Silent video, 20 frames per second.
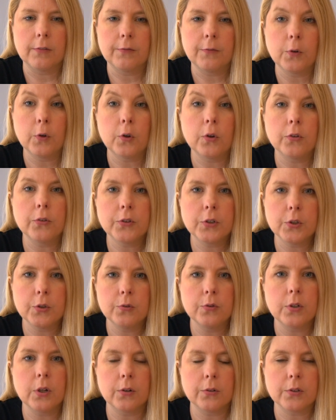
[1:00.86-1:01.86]
full
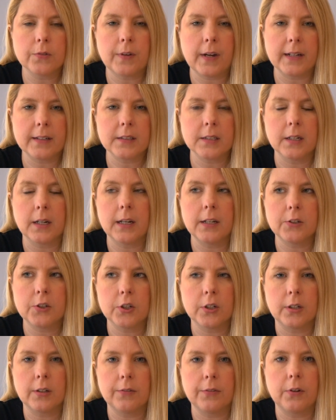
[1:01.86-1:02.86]
2-dose
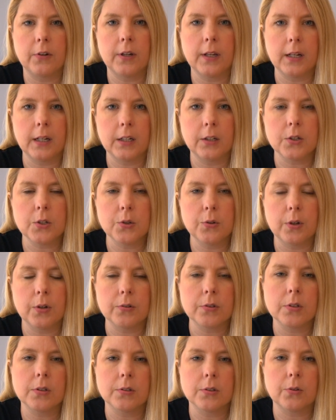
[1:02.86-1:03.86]
vaccination if they're getting 2
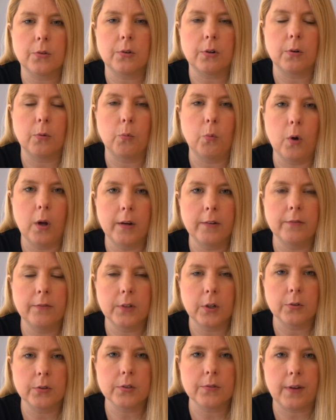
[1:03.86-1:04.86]
doses, or
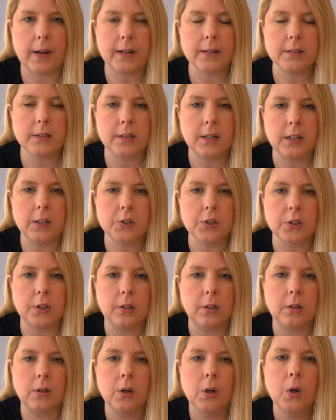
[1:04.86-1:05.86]
1-dose
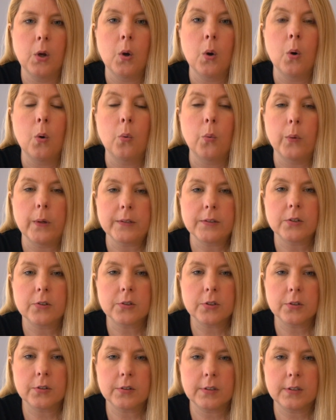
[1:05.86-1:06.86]
vaccination with
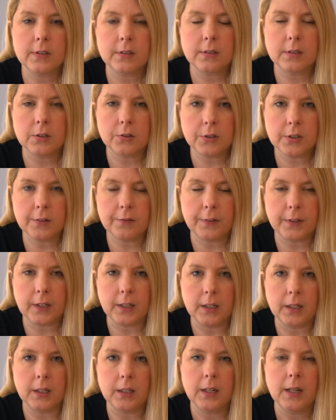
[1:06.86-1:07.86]

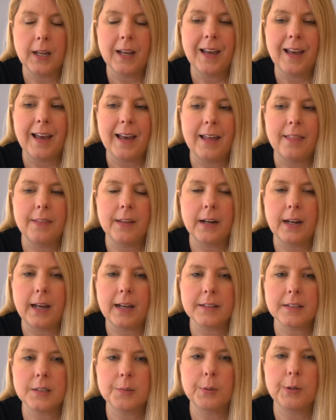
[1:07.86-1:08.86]
certificate, and then it
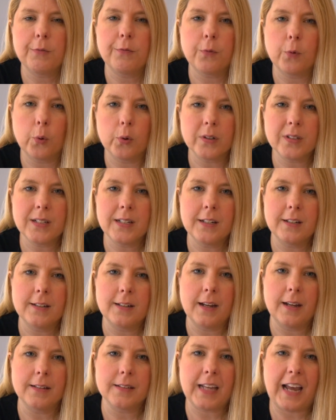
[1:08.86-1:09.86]
has to be 14
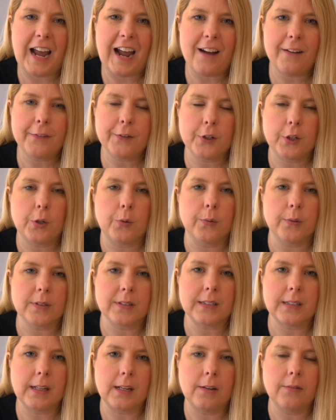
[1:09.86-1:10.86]
days after you
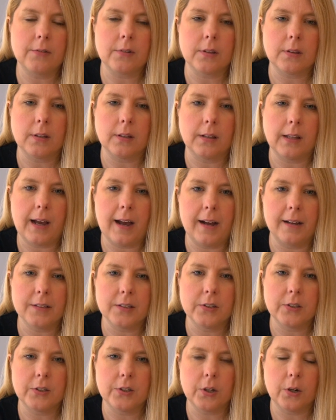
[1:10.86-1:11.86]
received the
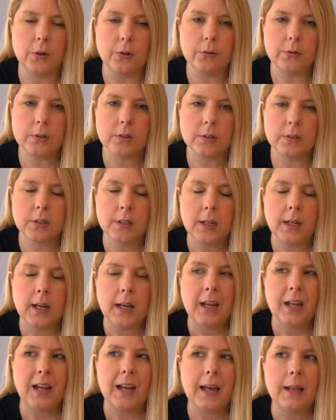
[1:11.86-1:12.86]
last dose.
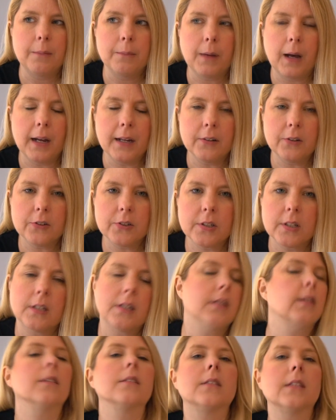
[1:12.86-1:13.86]
And my
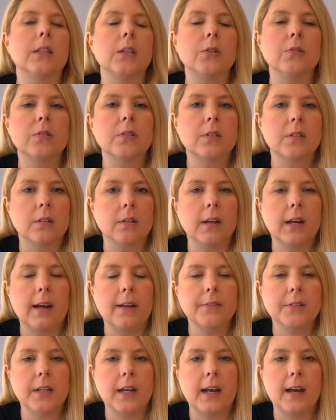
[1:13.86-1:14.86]
understanding is that you still
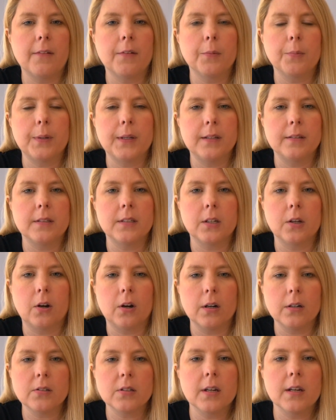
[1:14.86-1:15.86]
have to have a
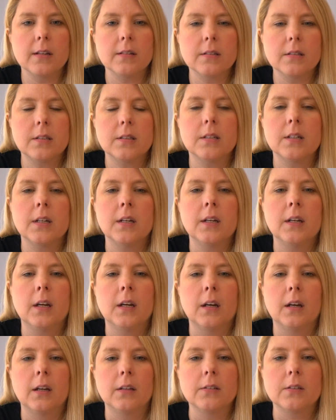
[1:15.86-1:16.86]
PCR test
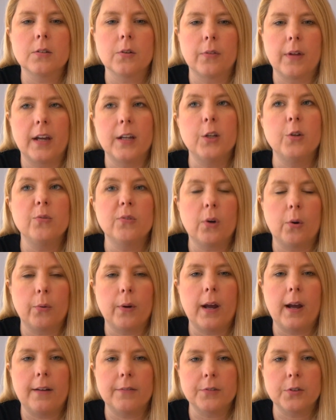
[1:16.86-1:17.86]
so that you
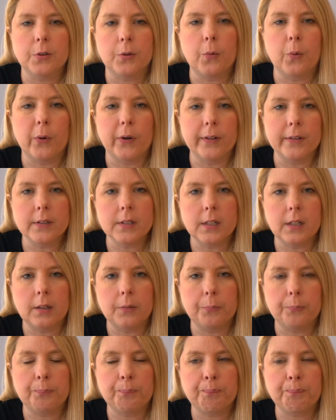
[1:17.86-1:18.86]
don't have to quarantine.